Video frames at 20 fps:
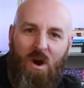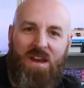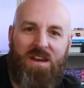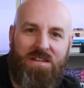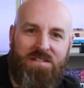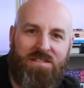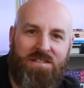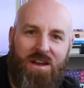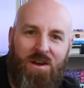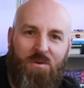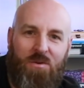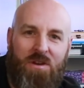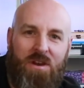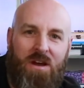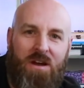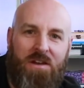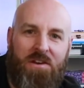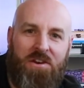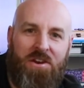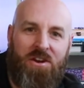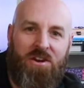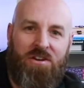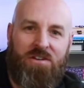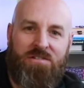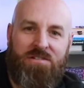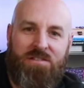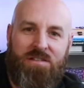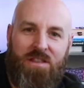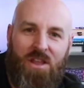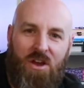What is going on,
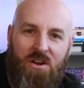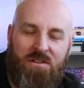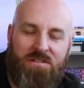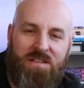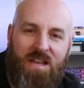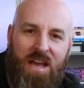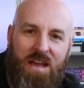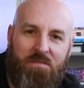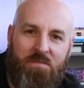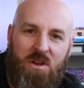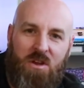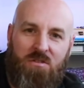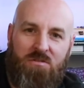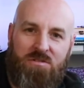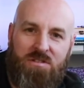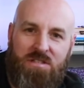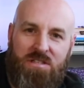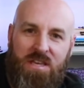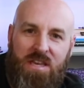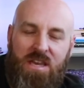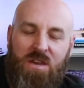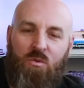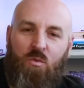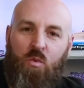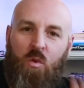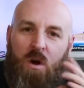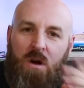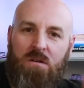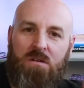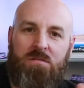nerds? Long time no see.
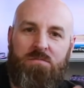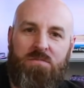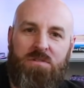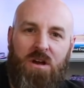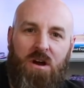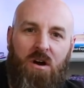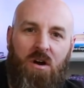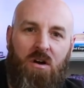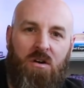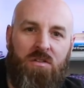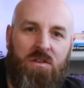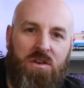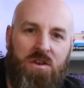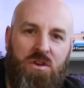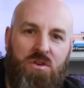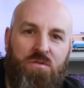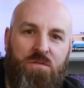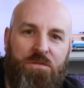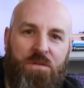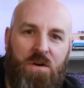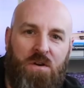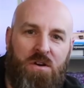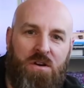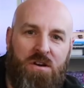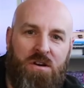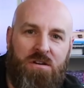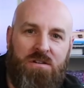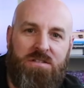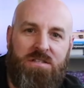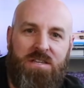Welcome to all the new
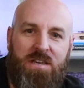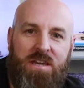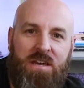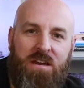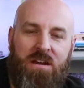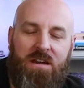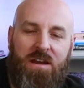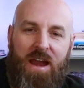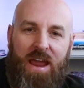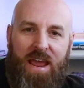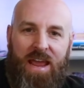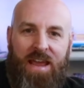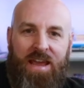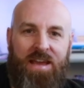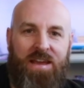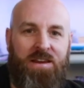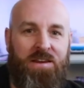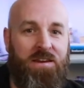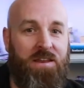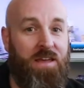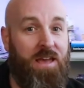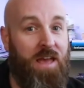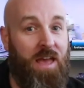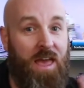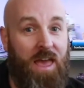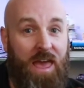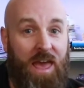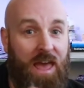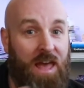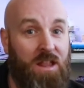Photonerds here, and
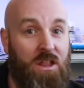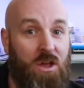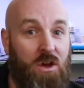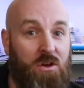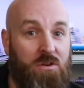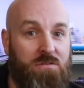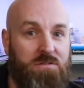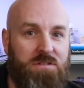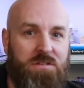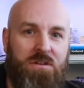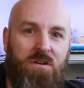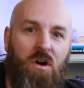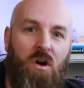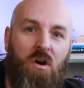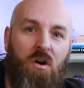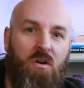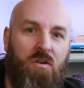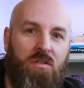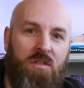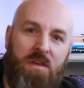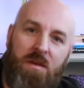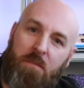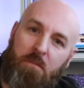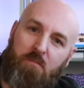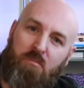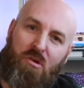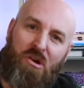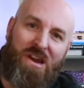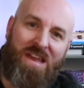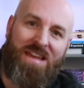hello to all the
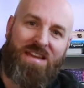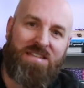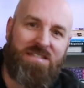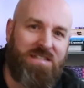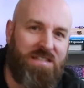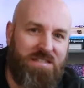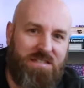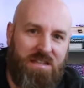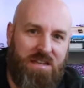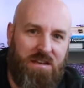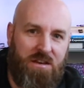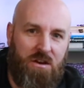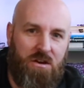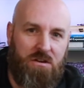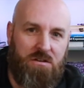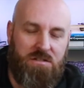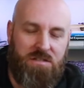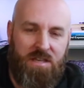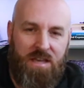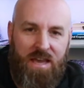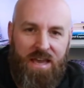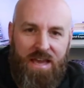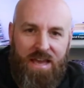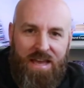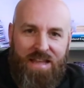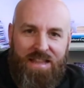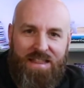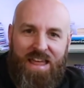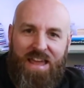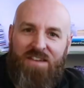pre-existing nerds
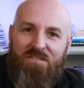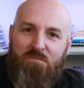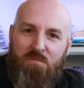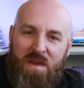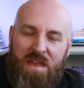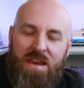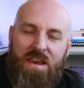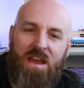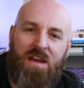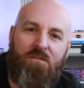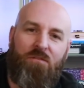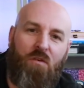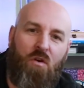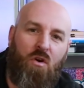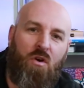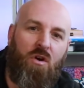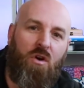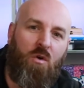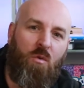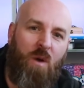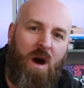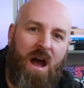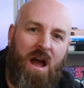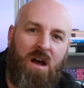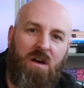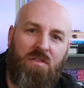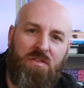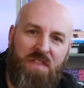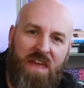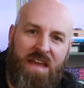that have been here for a
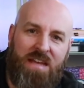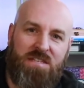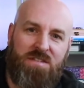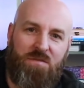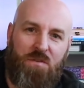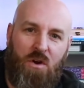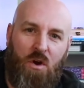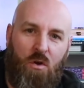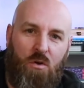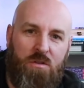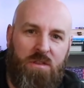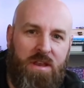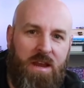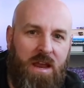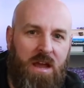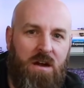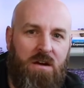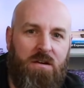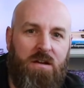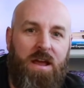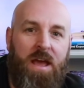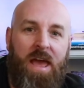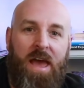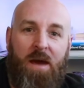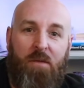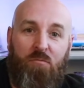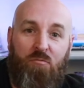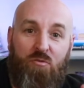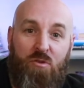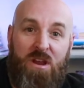while. Thanks for holding out.
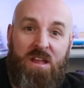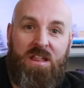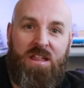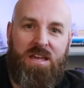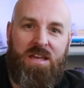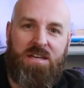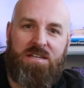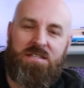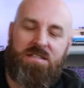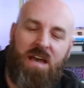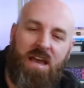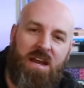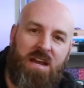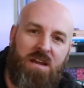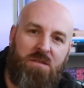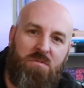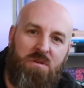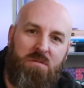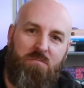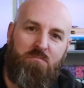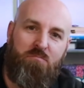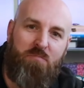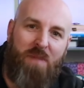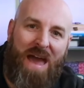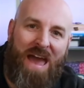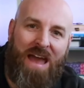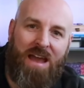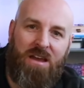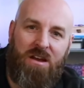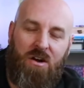Really excited to be
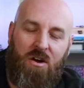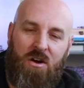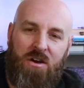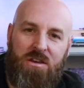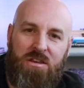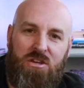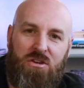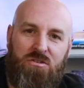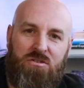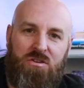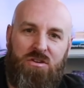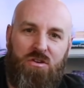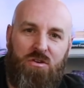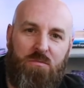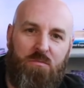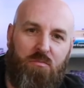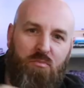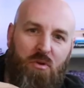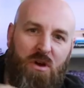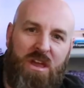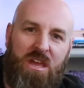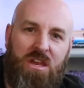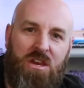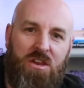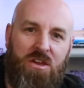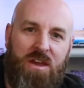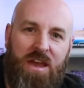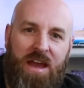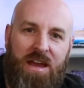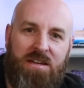back on YouTube,
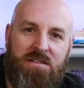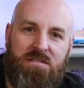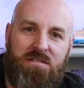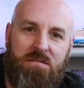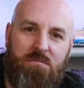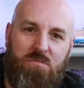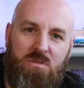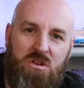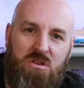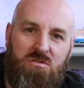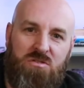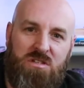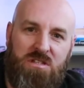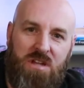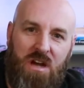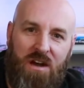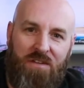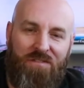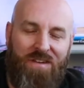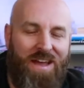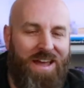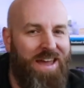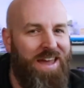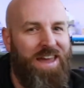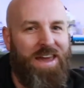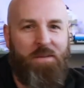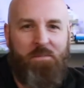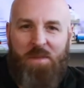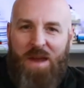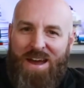bringing you guys some new stuff.
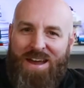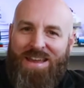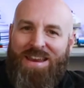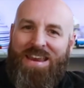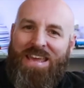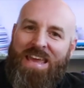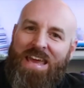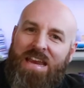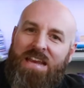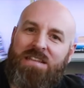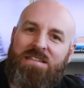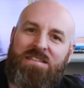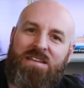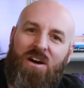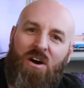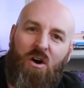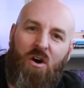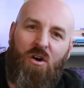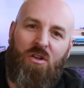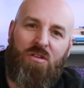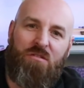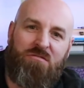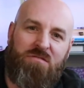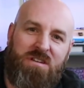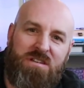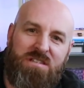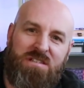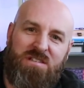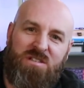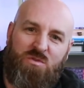I'm not going to get into all the
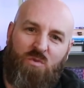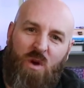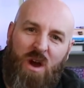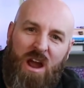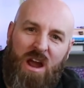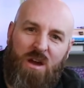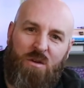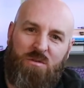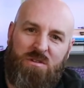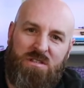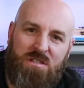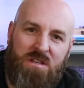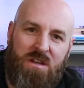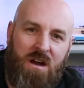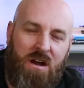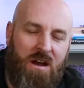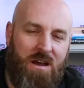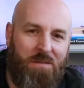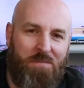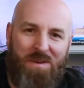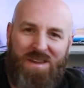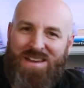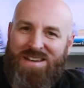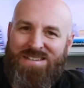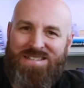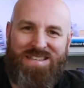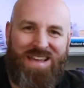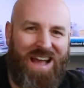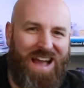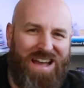reasons why I was gone
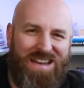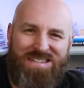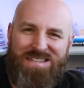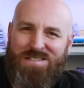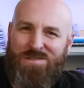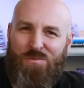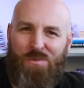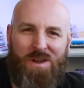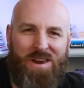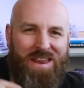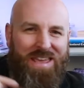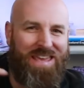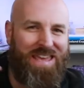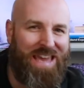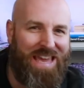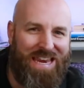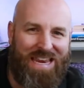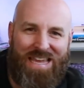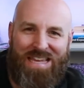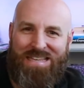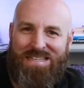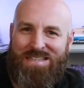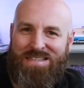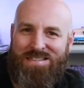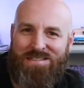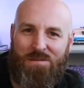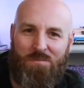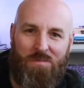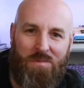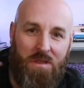because I just want to get
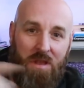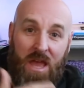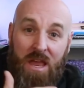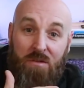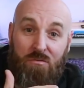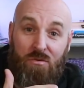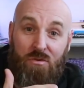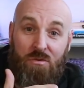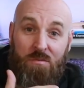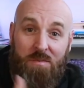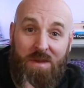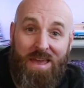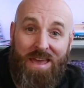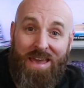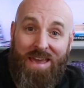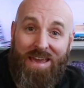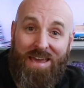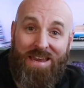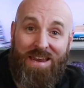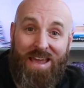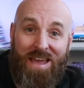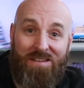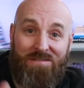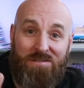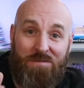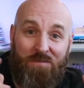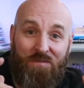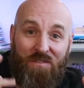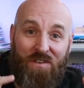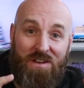into some Lightroom and have
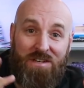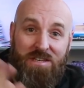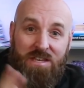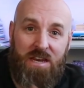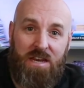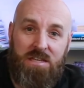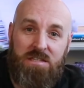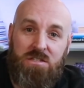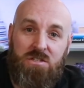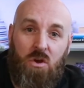some fun today.